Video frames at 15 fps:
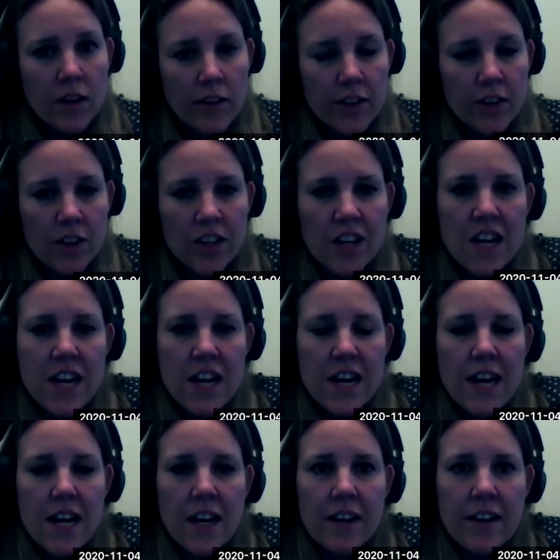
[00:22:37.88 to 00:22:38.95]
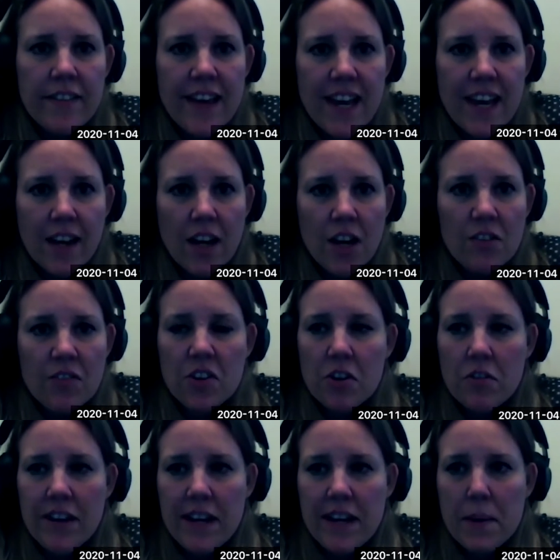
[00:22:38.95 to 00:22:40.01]
Very good. And are there kind of
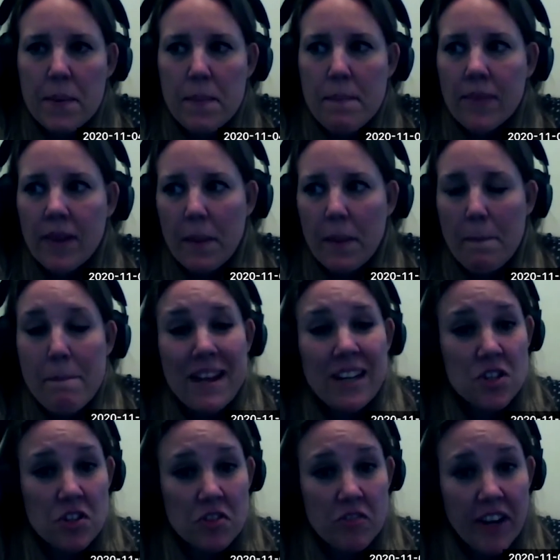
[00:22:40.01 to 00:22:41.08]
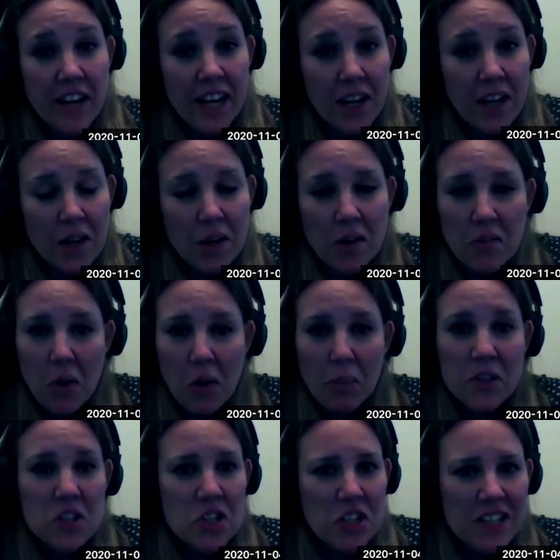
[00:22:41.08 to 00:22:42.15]
career like mentoring
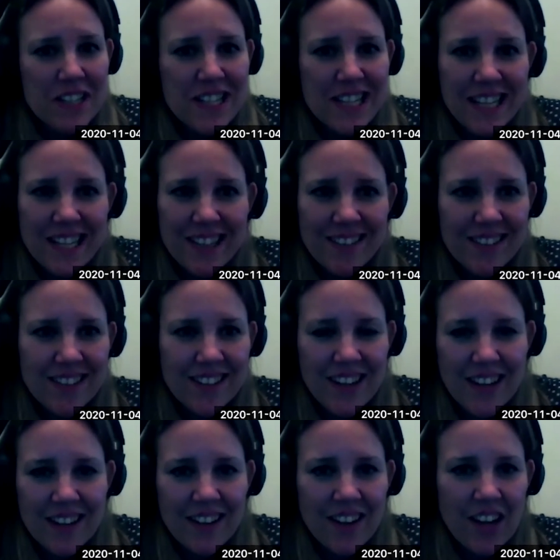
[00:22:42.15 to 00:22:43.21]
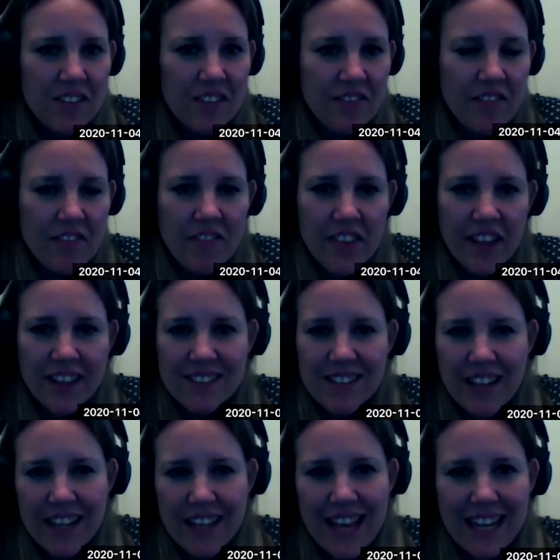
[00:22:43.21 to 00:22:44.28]
opportunities and kind of things
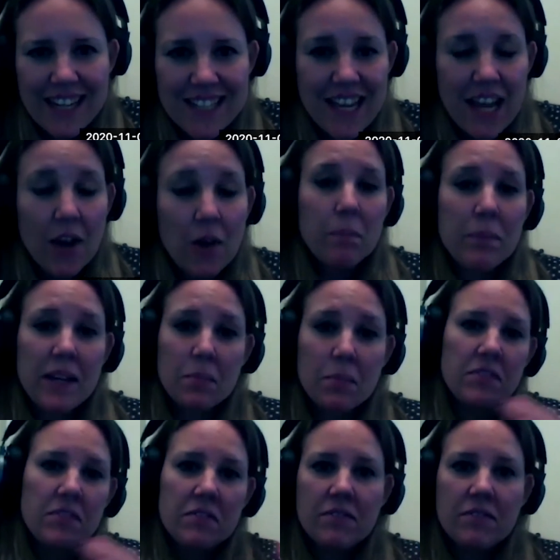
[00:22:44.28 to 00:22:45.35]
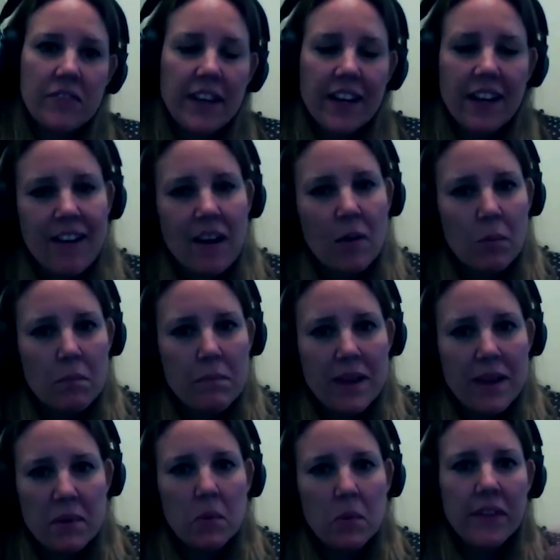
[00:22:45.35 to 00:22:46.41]
like that to help people figure out
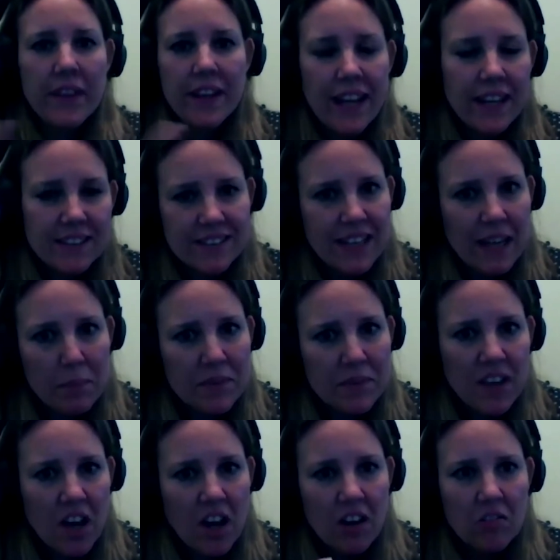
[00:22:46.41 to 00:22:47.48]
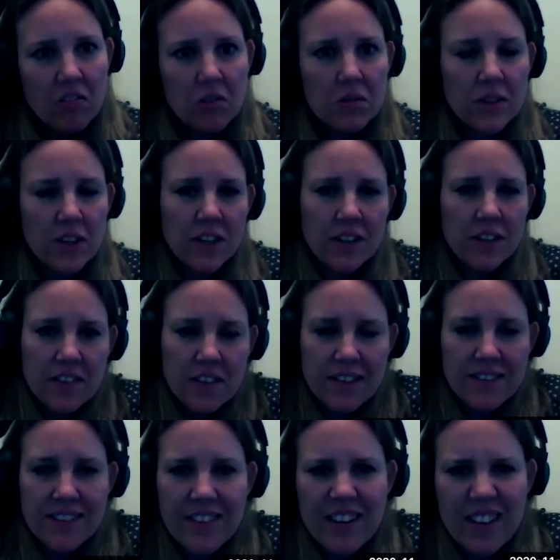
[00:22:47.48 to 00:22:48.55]
maybe what their next steps are, or
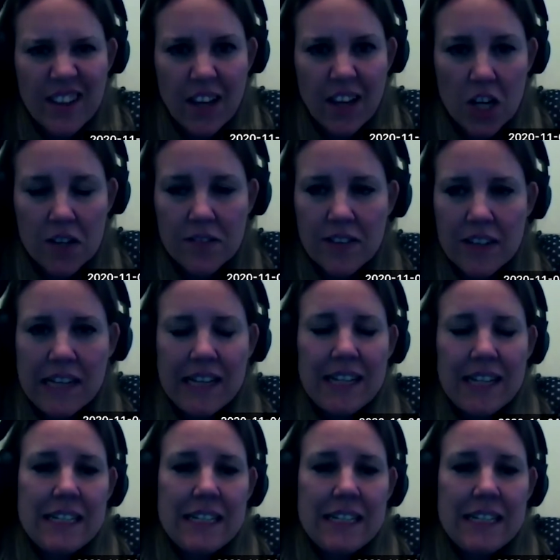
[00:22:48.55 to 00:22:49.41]
is there anything kind of